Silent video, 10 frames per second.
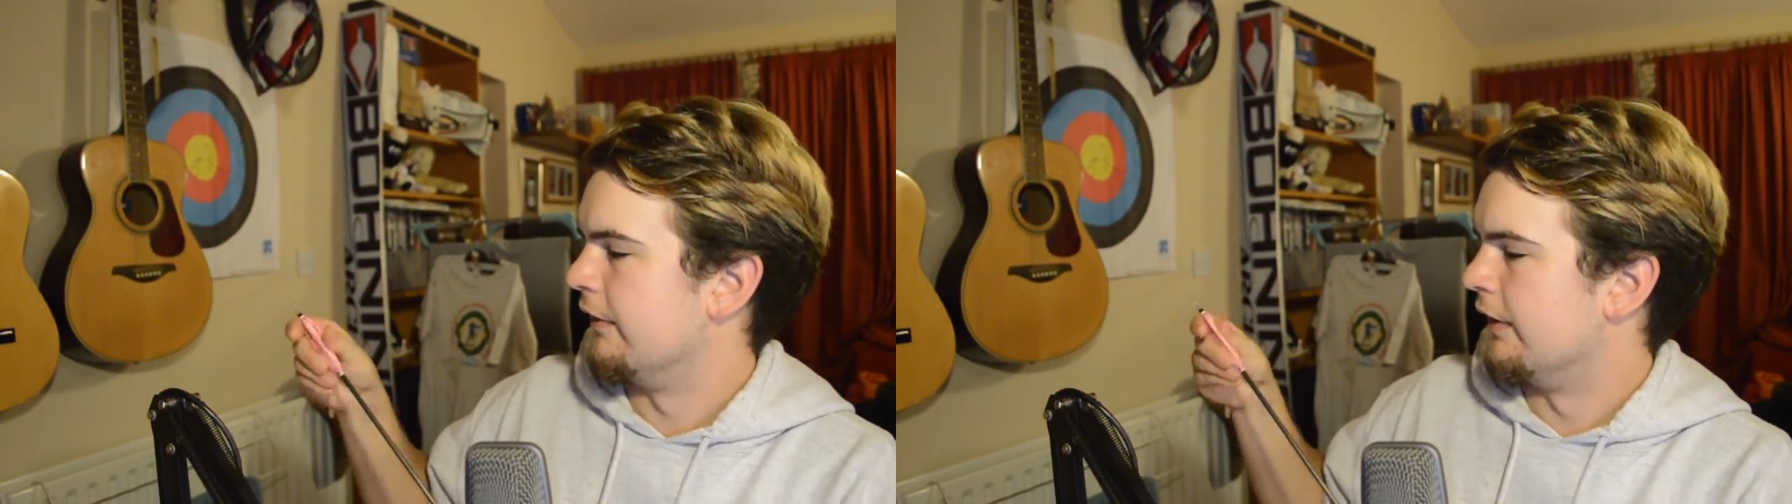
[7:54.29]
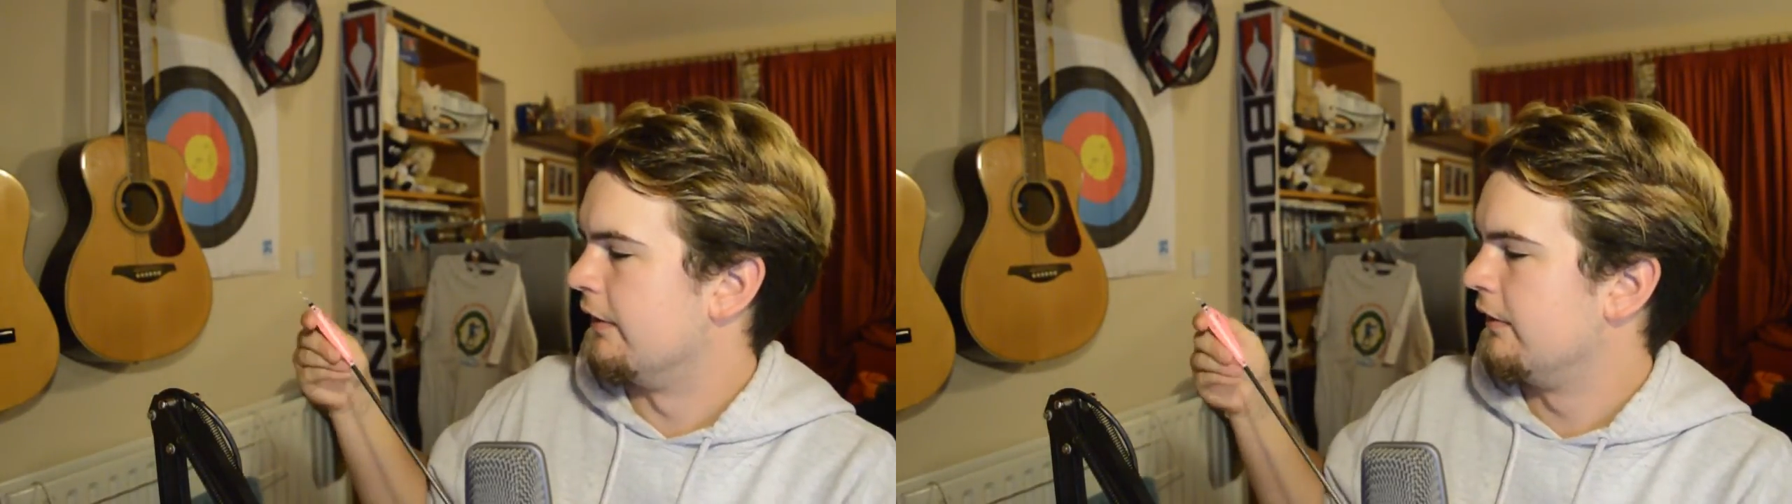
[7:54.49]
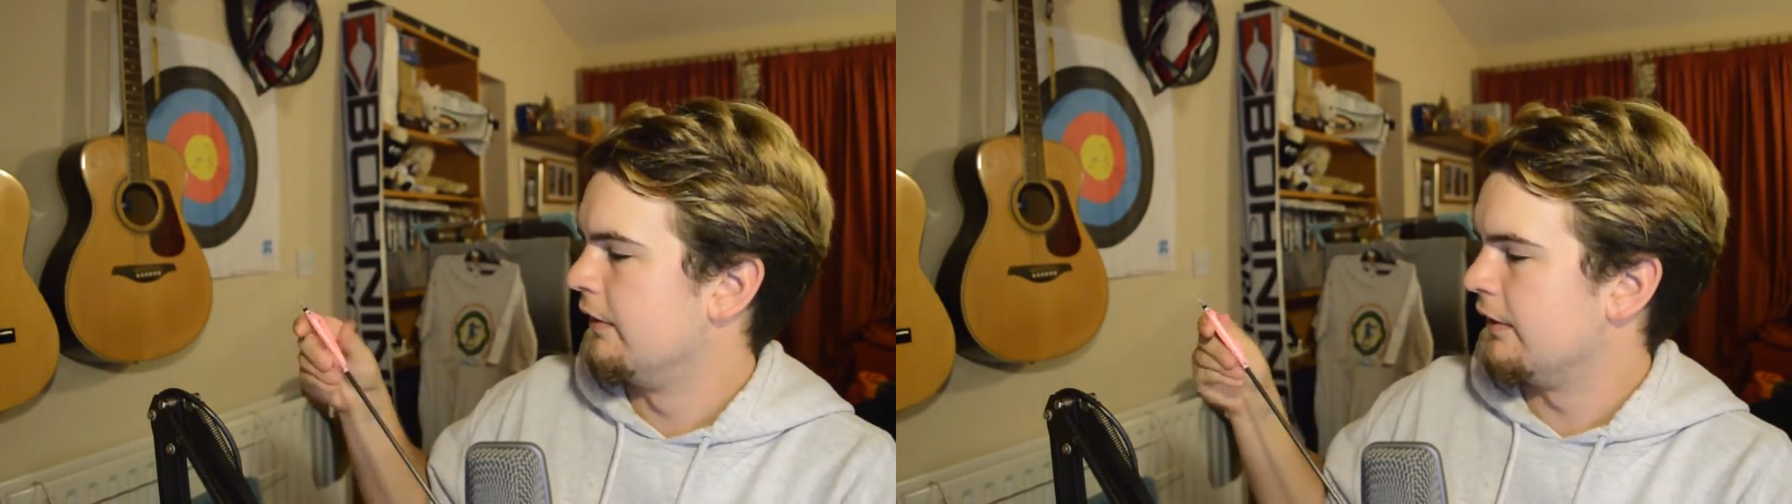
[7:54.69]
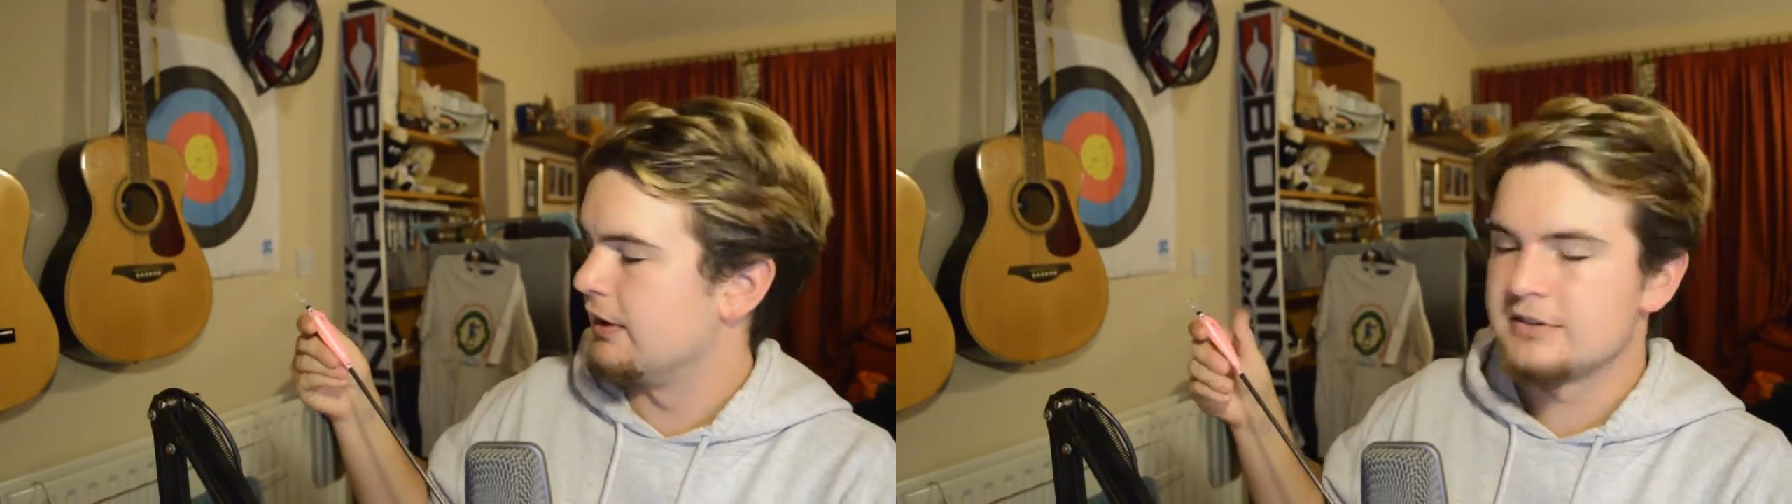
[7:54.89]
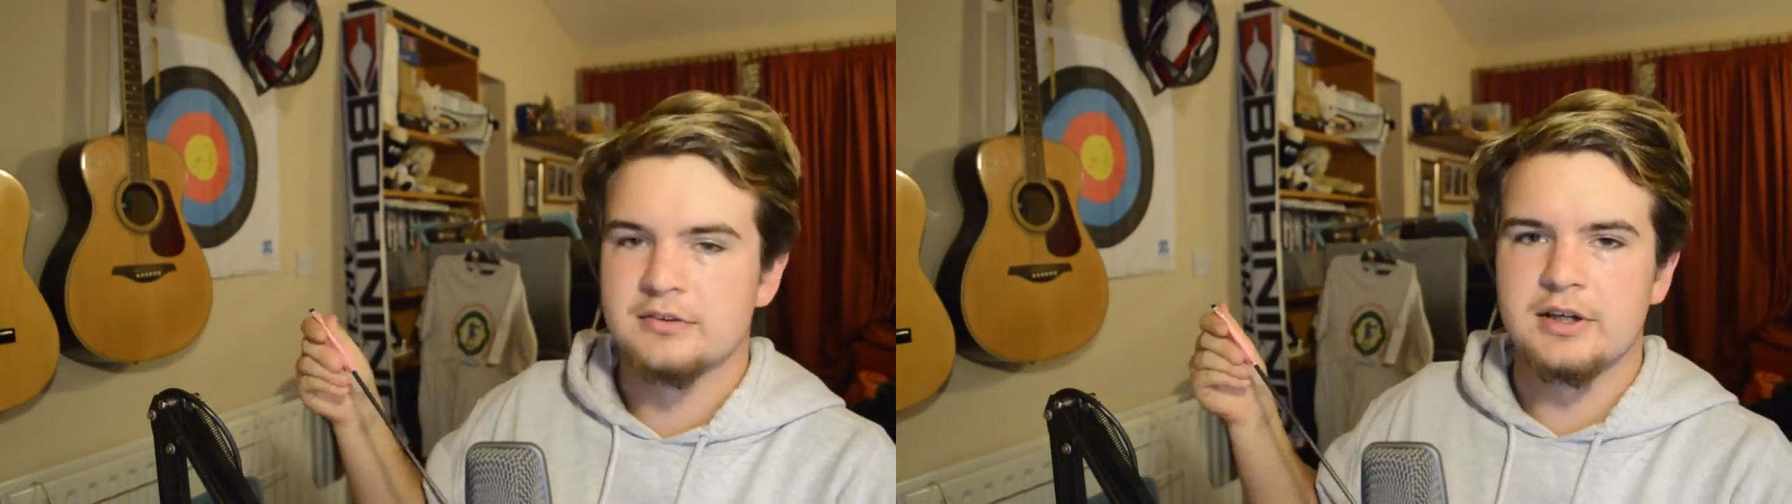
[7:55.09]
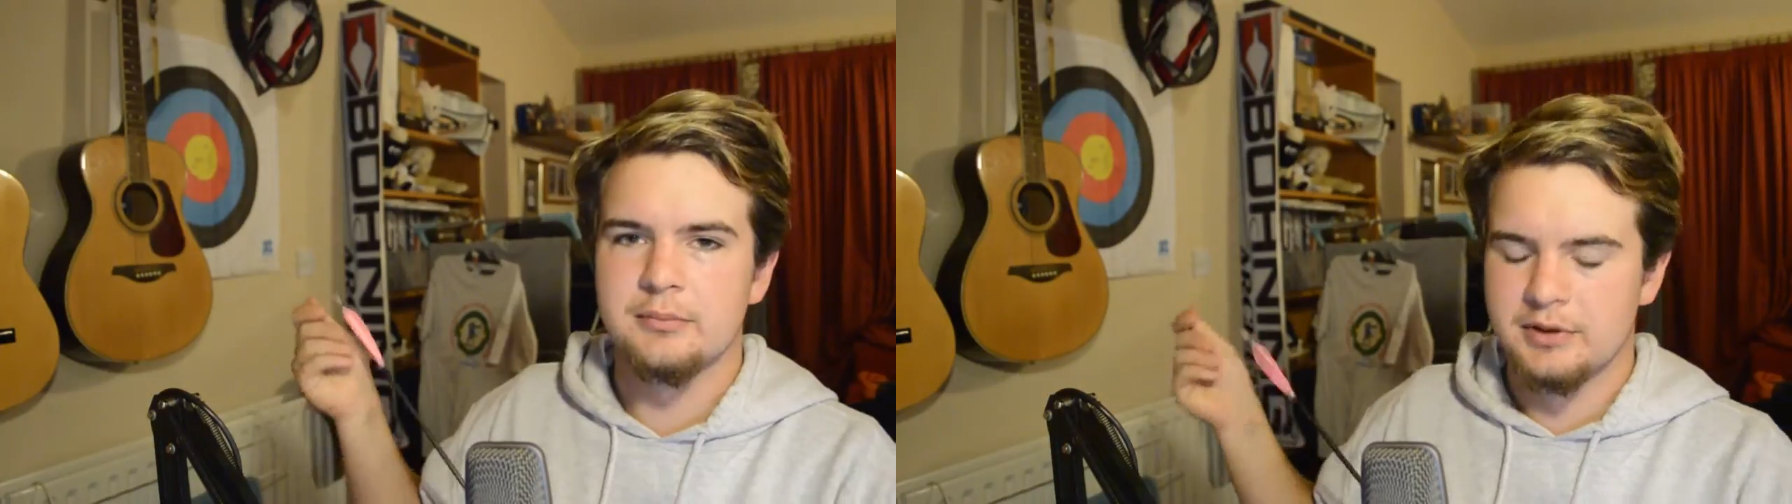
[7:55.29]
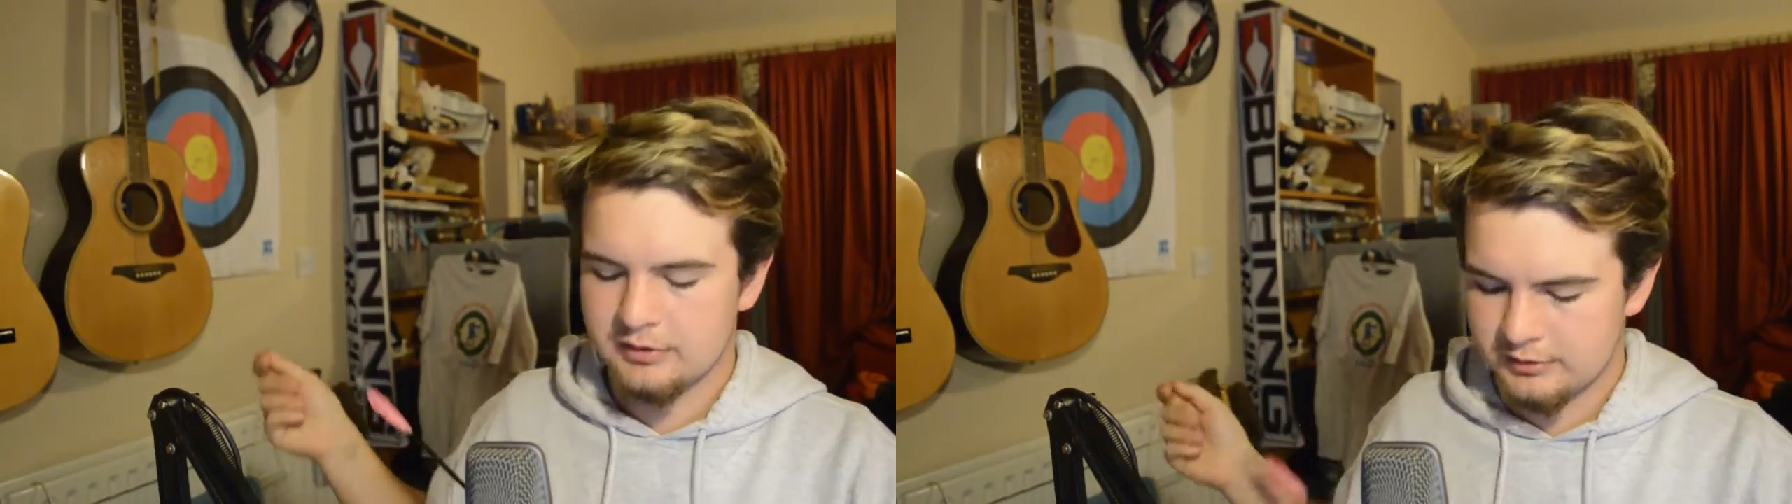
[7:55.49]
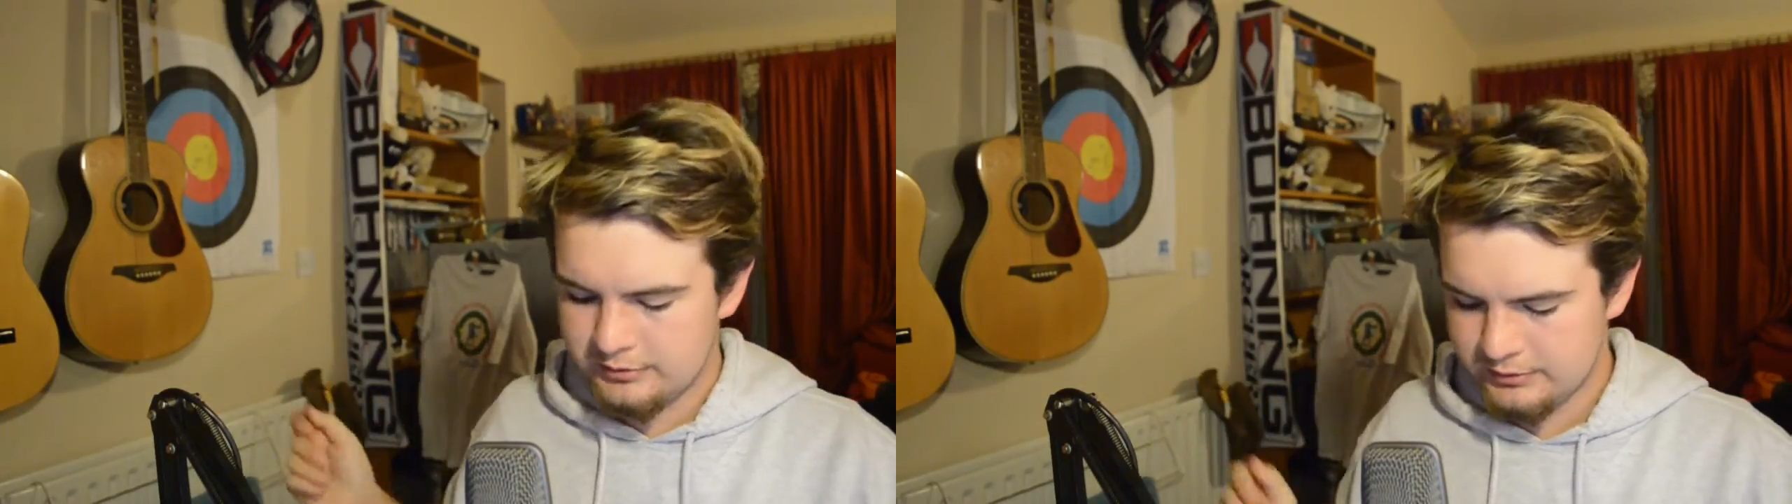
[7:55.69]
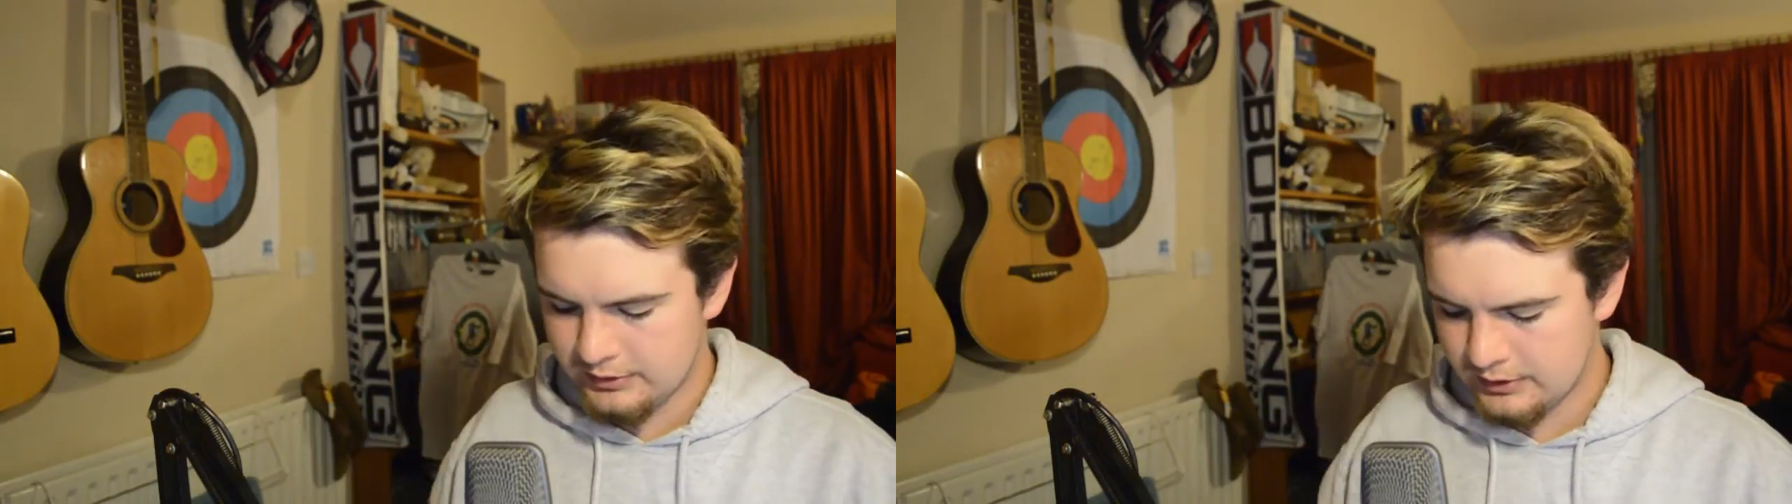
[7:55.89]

there. That's not coming off.